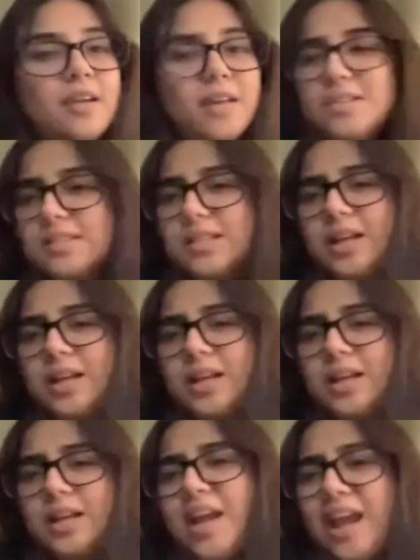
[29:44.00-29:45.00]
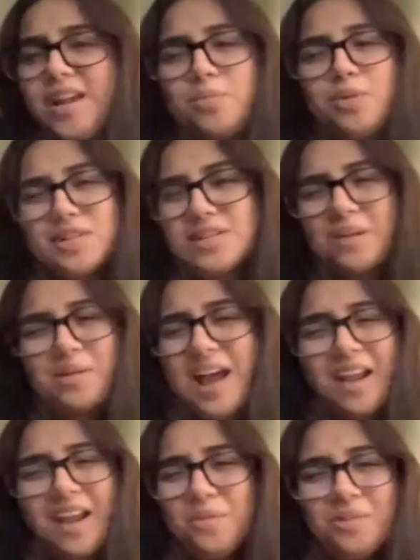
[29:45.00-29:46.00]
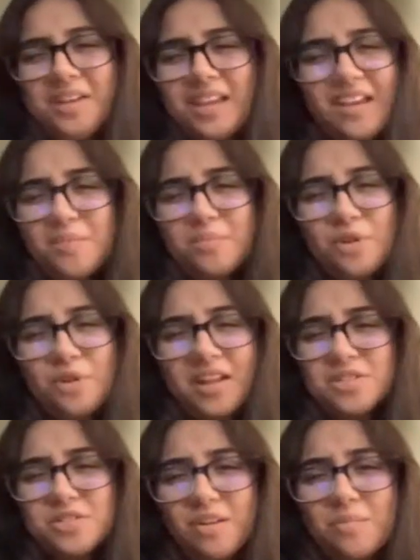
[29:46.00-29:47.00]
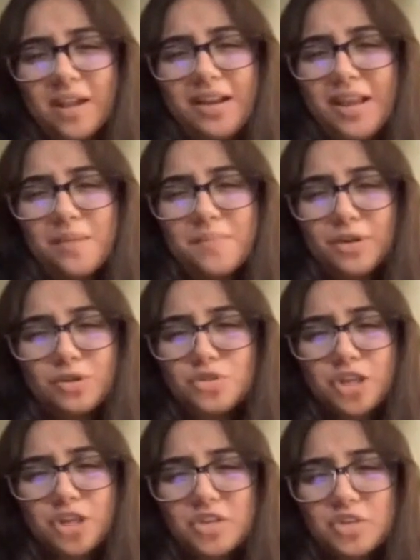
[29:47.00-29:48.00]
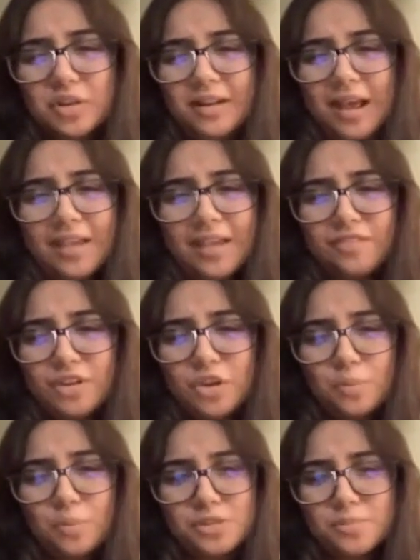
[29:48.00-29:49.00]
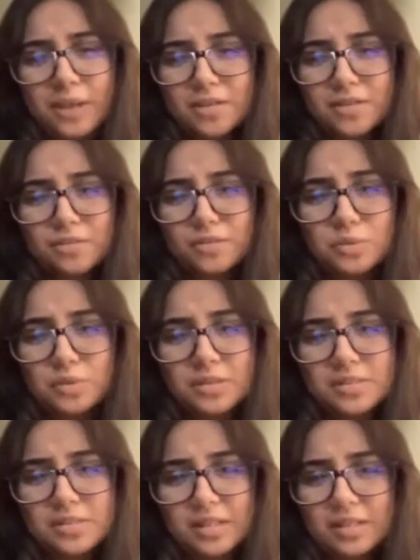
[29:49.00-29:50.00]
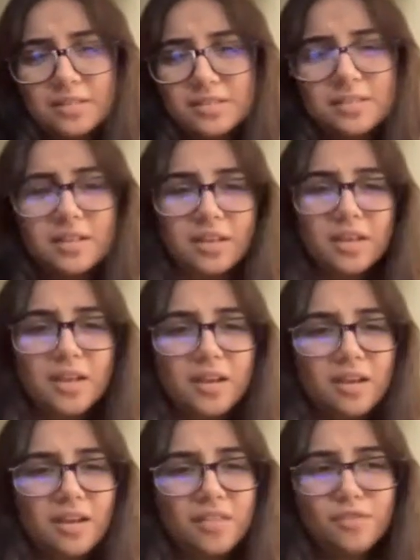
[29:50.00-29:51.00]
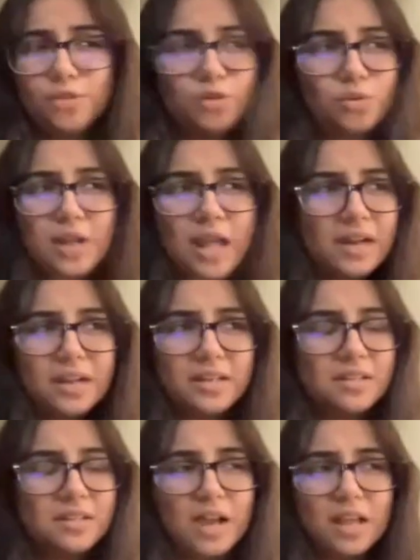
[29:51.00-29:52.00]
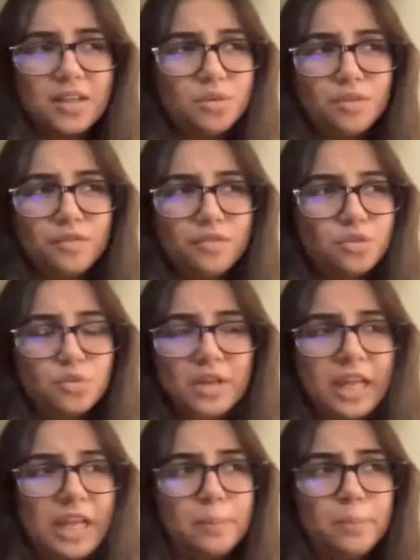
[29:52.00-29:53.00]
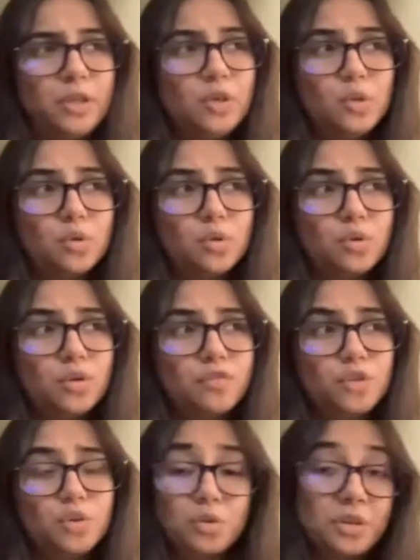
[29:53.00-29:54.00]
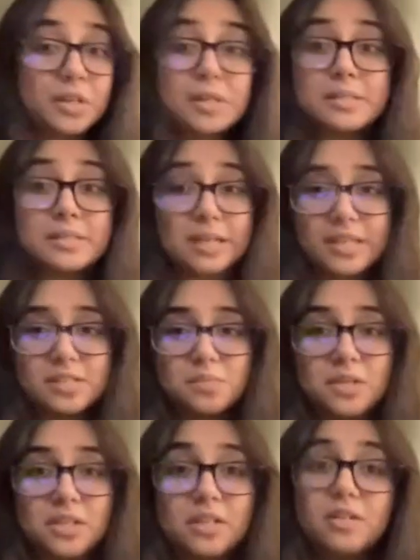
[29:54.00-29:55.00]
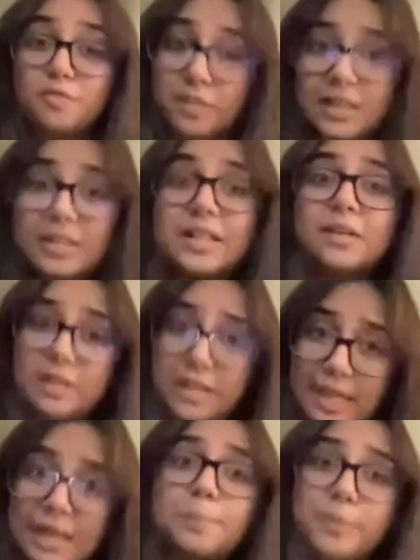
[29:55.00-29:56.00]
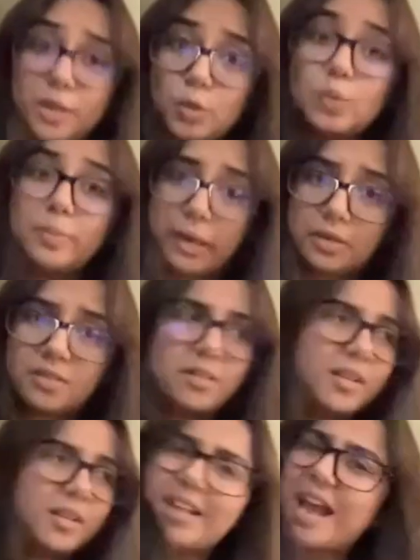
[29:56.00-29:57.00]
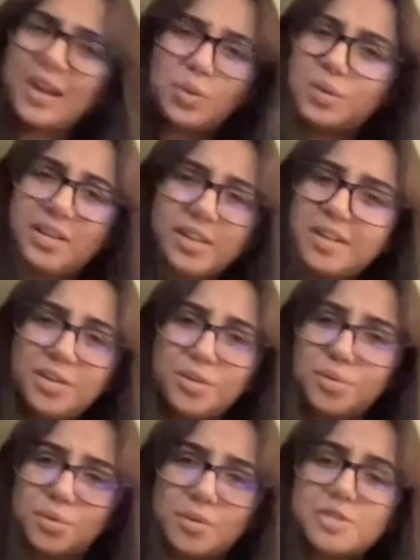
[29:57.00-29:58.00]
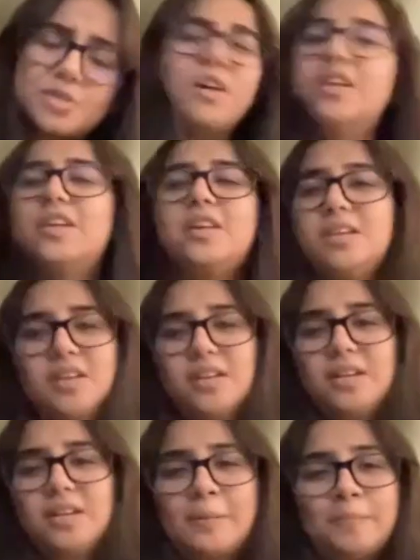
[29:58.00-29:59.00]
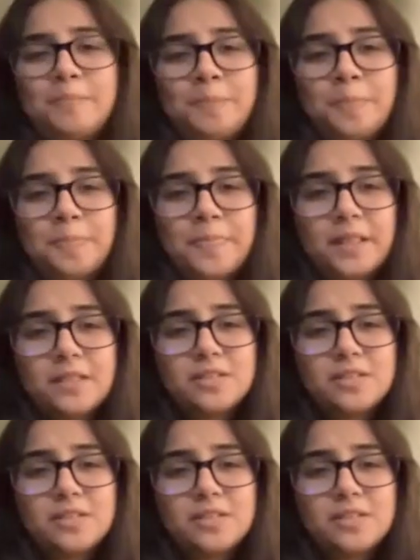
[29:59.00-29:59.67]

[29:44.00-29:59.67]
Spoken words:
is great, because I don't care. It's not my labor to change your life and your perspective towards things. If you don't add any value, if you don't help me grow, if you don't criticize me in a way that will help me do better, and I don't need you. I'm sorry. It's